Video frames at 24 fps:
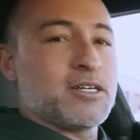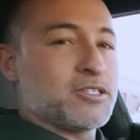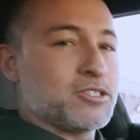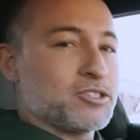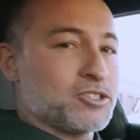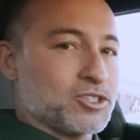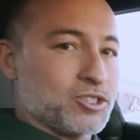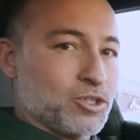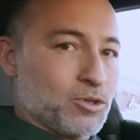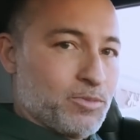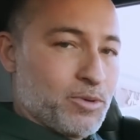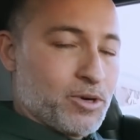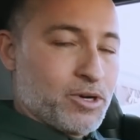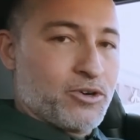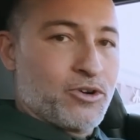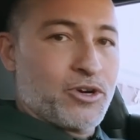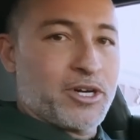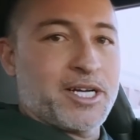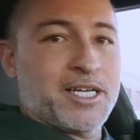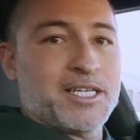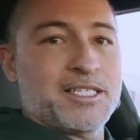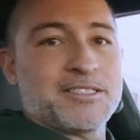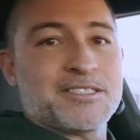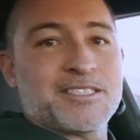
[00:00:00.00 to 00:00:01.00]
super
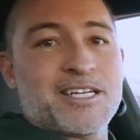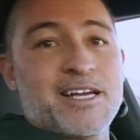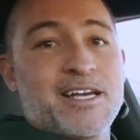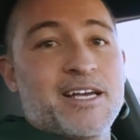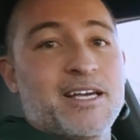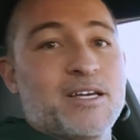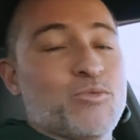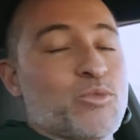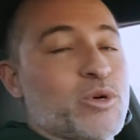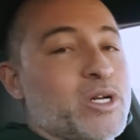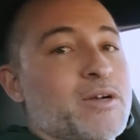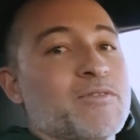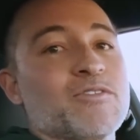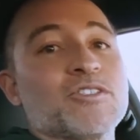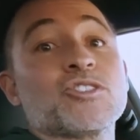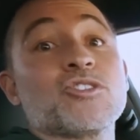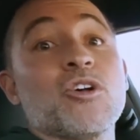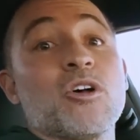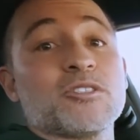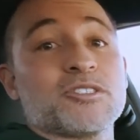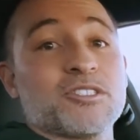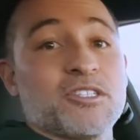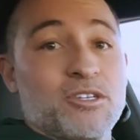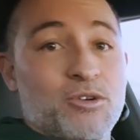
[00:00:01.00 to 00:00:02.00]
greens, and whatever
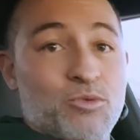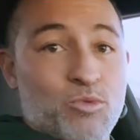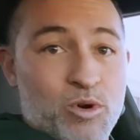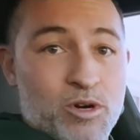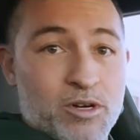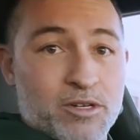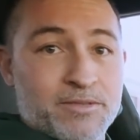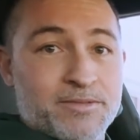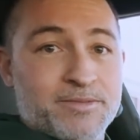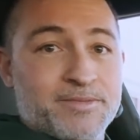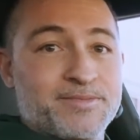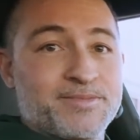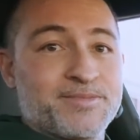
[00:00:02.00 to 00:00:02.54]
salsa you want.